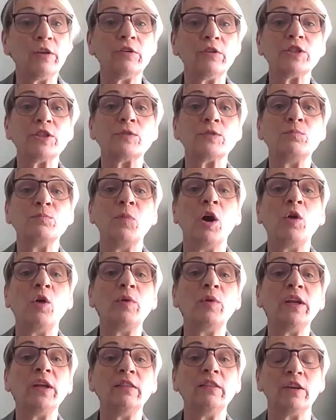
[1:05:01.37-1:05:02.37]
it's
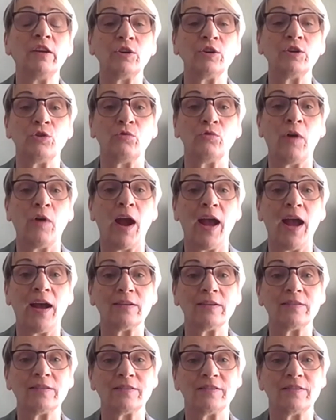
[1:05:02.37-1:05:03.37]
mowing their
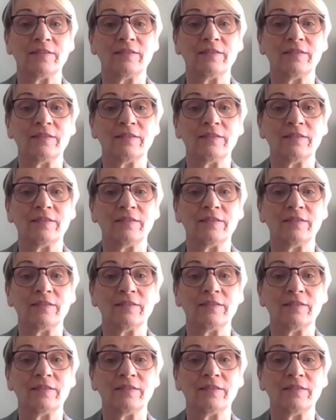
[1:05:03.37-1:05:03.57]
grass,